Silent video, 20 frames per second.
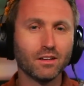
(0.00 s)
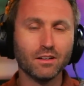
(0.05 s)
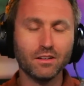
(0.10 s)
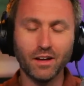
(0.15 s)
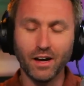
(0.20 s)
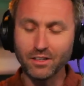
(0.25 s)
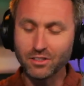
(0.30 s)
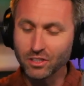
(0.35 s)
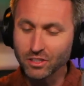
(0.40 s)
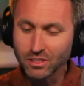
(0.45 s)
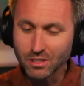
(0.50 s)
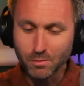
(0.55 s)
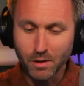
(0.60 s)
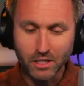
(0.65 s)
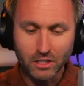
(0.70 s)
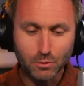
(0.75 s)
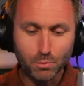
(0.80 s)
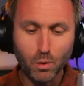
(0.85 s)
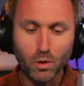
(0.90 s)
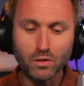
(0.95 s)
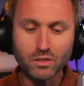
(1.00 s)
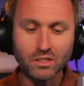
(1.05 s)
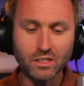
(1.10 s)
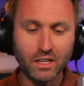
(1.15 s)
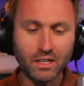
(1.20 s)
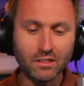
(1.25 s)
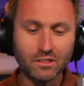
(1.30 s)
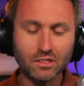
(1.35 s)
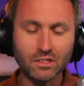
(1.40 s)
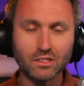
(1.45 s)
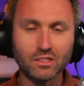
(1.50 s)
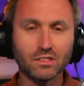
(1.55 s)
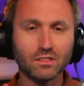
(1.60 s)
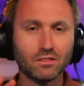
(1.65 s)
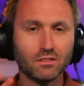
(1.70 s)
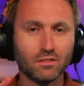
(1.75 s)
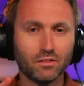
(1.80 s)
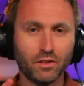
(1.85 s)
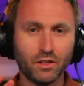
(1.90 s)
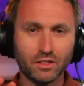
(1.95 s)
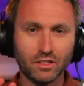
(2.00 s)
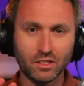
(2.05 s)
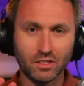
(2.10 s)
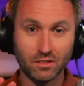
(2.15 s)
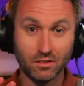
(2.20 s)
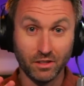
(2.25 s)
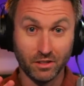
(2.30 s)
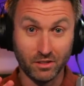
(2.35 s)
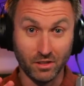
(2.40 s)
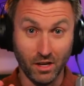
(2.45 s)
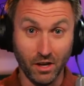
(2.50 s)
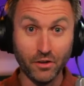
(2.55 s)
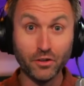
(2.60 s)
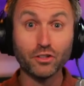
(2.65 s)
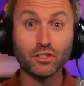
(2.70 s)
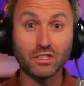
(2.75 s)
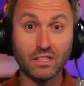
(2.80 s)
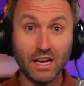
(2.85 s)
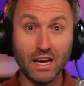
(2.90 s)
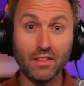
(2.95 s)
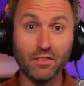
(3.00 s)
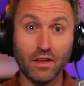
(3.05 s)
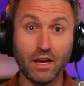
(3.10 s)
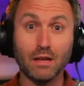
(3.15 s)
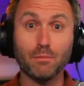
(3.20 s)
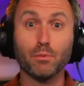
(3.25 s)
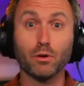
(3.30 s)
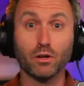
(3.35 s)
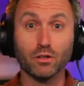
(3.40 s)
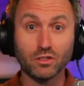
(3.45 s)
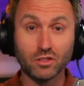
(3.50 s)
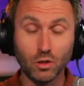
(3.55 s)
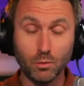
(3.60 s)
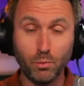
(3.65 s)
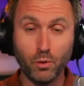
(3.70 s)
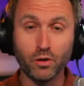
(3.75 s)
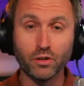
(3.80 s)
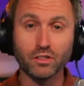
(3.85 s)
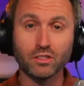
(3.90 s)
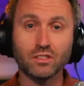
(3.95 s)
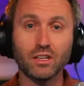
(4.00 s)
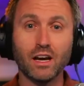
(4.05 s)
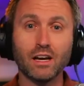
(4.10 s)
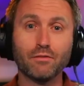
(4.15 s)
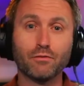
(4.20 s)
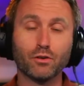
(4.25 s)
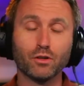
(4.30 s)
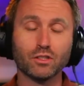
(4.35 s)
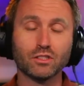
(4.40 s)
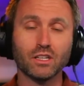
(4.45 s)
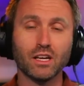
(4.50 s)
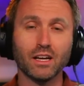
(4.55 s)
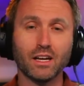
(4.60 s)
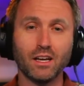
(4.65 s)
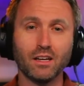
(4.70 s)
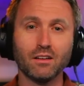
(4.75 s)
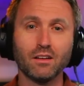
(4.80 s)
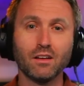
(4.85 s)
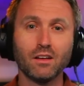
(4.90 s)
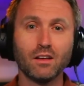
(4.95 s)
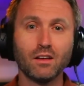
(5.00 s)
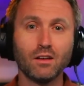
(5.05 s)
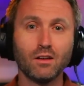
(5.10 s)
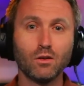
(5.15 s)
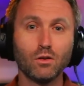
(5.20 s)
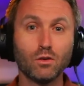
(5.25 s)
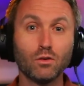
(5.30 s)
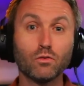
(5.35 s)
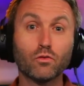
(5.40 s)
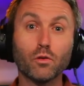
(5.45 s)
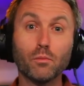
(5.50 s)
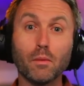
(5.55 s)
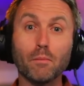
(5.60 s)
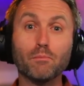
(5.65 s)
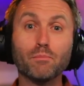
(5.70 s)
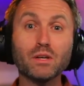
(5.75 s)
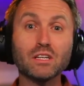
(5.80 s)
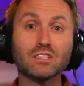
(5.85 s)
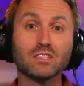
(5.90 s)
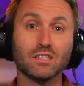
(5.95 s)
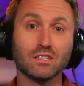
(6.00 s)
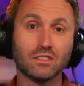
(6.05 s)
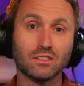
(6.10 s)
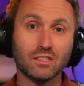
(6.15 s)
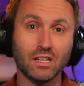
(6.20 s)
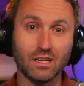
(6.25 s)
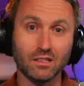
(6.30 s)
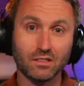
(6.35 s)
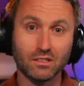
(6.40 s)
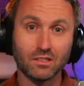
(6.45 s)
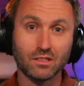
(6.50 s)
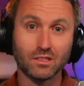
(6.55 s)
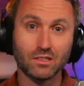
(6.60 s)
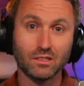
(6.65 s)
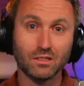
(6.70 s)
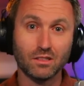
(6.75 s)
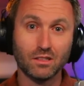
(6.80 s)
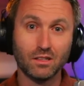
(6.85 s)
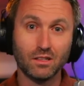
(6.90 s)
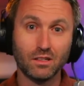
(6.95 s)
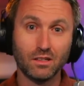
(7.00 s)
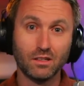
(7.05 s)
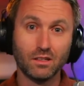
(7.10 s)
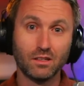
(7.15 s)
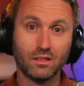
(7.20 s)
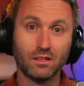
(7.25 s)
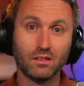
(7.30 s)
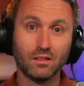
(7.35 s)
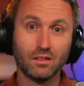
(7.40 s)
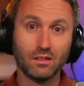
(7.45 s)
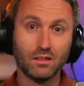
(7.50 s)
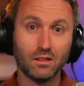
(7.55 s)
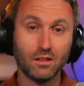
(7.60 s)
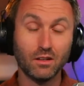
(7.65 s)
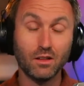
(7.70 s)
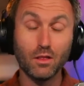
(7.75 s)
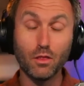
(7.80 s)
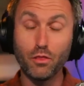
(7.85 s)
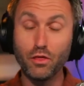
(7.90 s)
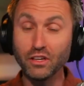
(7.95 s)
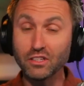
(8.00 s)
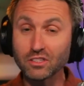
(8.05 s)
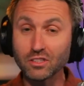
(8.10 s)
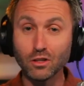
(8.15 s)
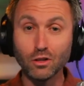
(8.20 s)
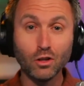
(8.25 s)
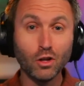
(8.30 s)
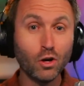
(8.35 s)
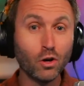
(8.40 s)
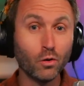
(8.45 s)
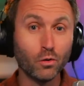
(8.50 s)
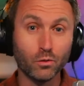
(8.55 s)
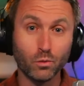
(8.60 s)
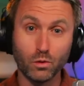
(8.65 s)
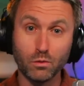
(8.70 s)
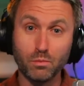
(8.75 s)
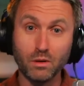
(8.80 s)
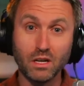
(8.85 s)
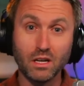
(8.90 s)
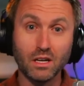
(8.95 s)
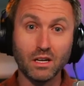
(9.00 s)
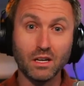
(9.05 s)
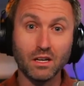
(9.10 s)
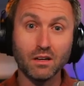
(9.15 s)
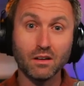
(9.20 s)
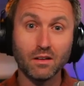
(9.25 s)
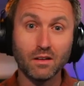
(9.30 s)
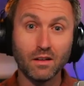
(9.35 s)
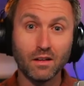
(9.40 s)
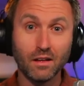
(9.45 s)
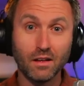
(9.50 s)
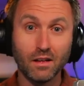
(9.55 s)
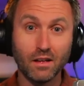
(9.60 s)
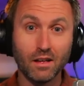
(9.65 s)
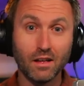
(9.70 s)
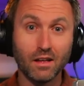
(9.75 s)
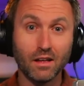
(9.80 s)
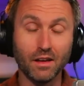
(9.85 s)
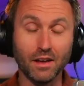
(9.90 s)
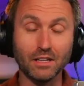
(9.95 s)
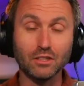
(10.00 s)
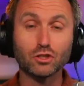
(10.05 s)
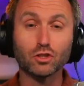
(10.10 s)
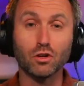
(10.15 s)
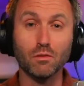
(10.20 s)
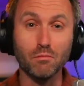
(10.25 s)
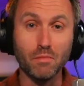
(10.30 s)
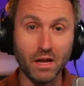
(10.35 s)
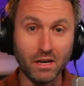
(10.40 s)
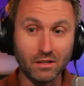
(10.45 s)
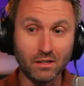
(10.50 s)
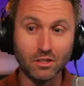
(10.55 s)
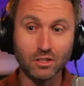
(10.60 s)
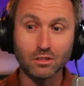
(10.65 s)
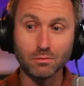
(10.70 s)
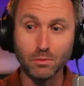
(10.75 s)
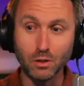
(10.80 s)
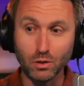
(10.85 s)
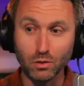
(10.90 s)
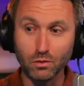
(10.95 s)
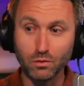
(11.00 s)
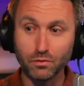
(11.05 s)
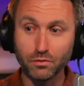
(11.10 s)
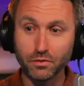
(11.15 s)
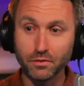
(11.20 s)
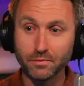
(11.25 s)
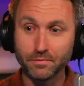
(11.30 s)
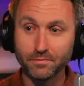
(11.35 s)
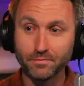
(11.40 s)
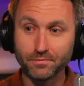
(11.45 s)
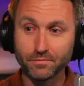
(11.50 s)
not just a baseball sense, let's understand that, but also put it aside for a second. From a business sense, this alone would be a tremendous move.